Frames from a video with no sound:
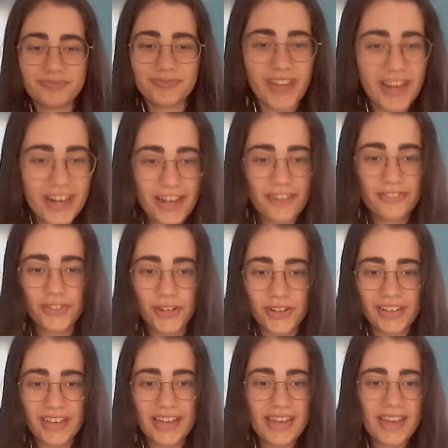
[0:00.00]
enough
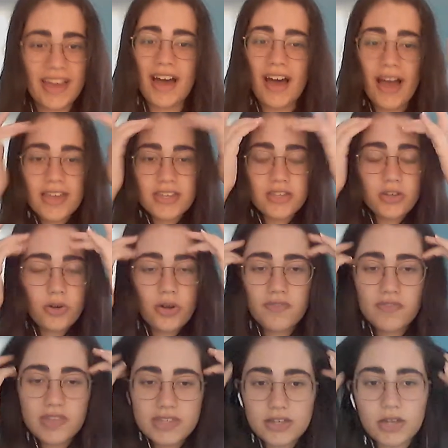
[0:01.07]
talking. I don't know
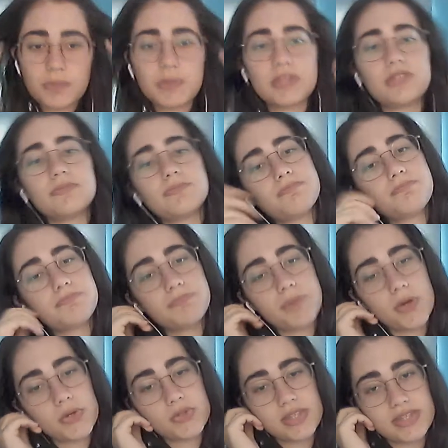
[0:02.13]
if it's going to be
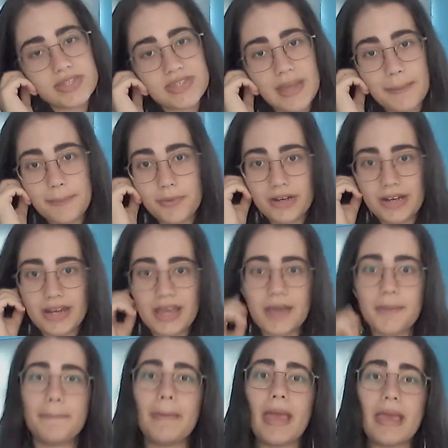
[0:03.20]
posted
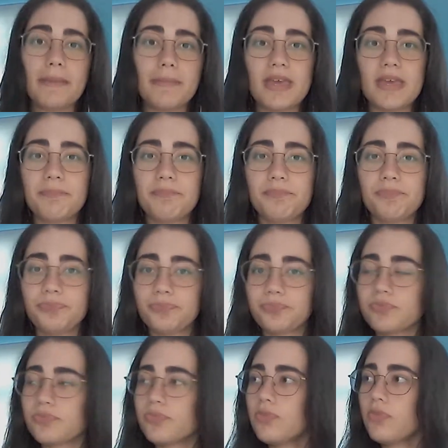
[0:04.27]
separately, maybe.
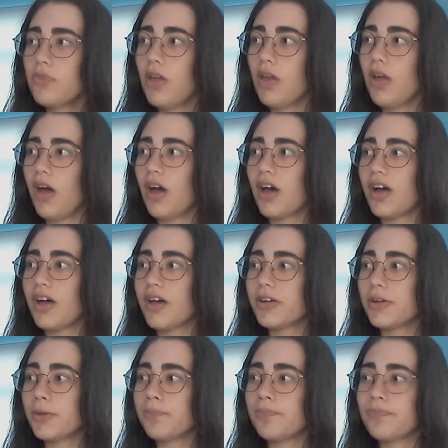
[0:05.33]

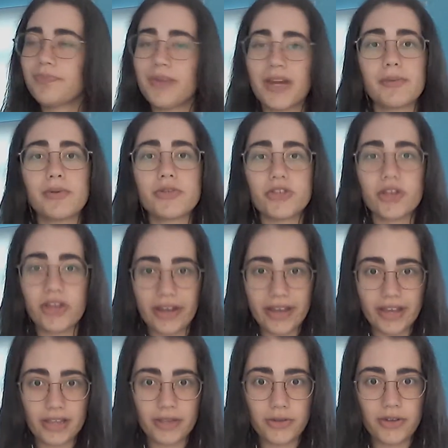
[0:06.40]
But I'm also going to
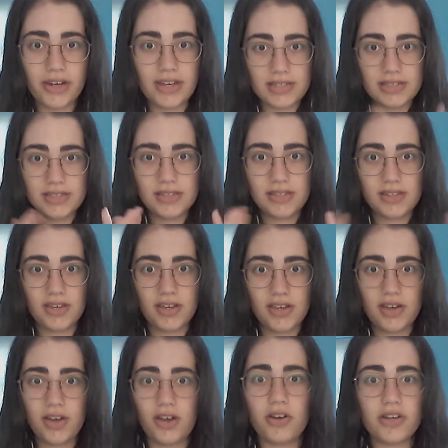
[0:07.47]
include it
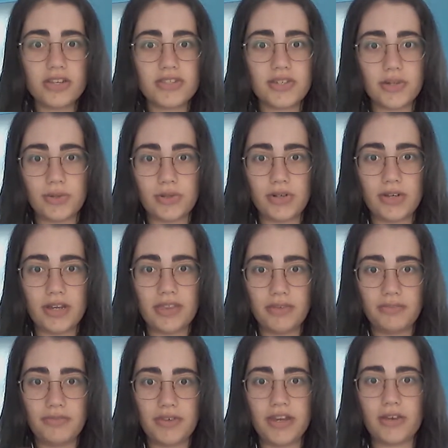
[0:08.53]
on its own in
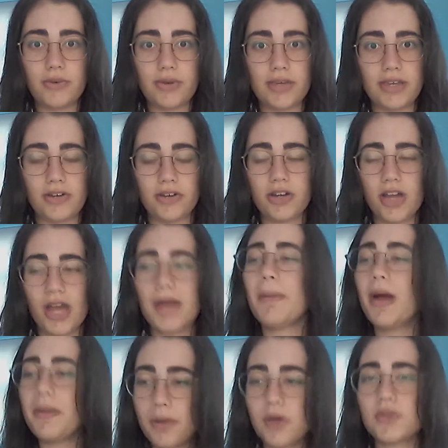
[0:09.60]
the video here. I
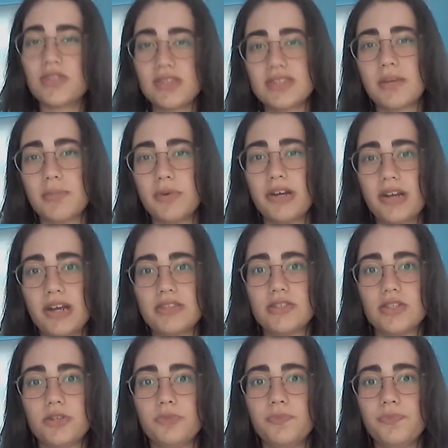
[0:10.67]
might post it separately
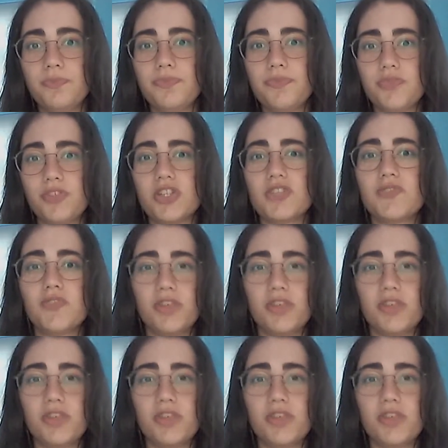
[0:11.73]
too, just for